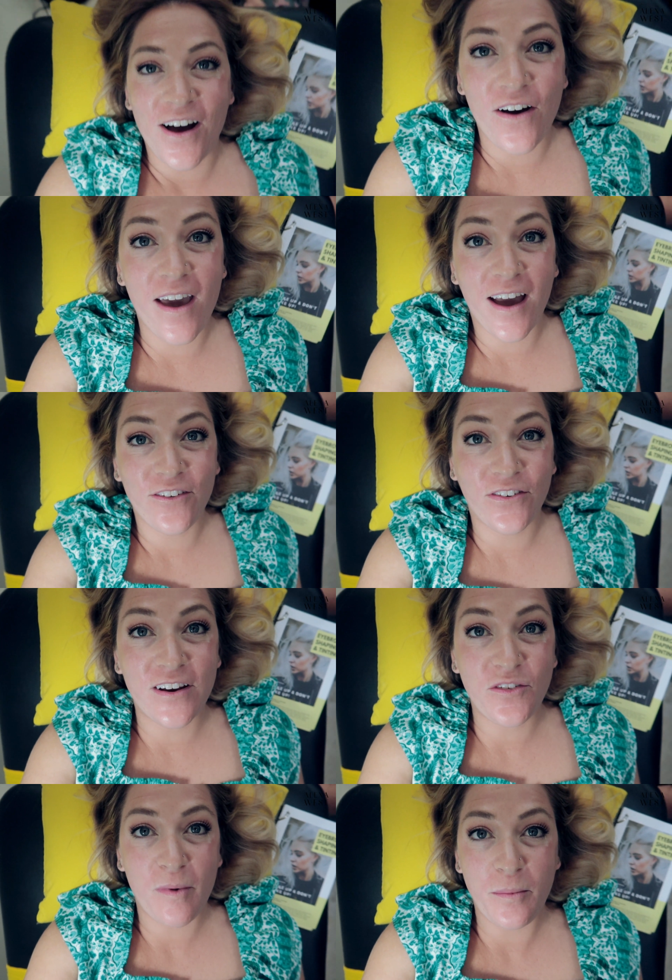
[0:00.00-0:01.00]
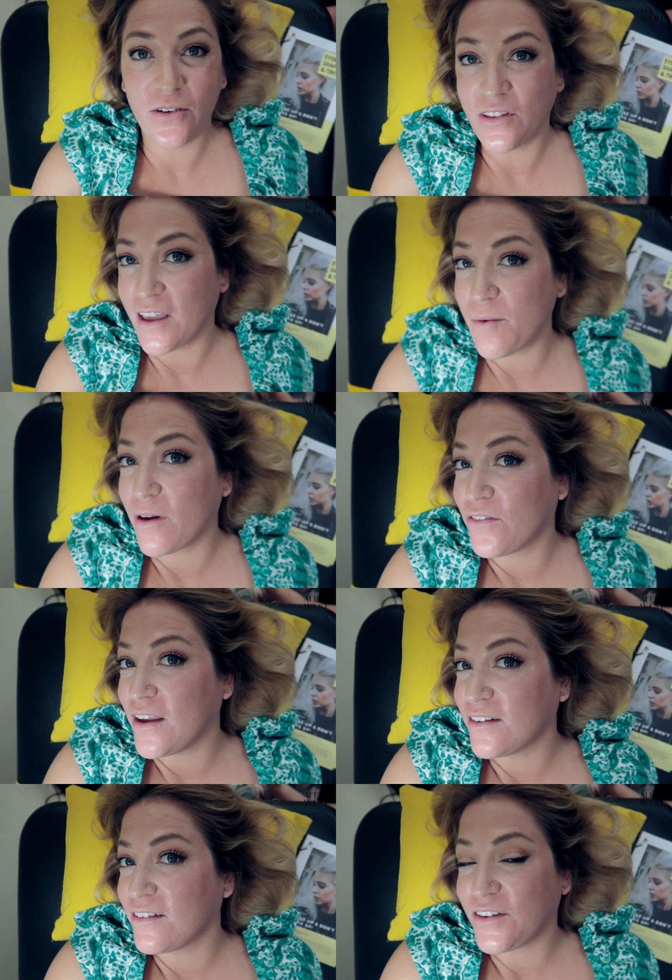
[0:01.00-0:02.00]
Okay, I finished my Brazilian. My
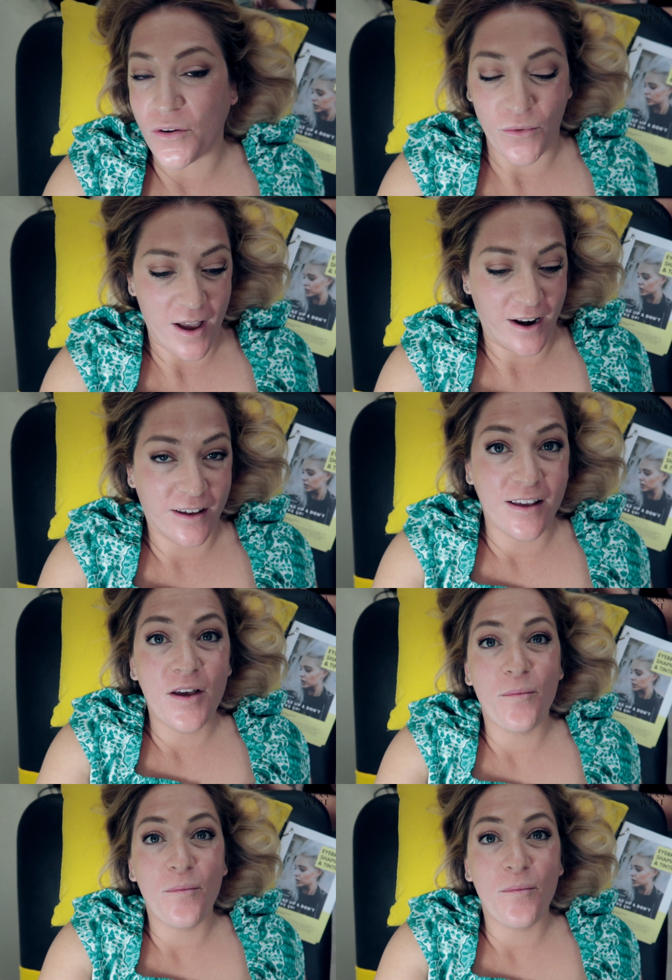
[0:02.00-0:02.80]
face is still red,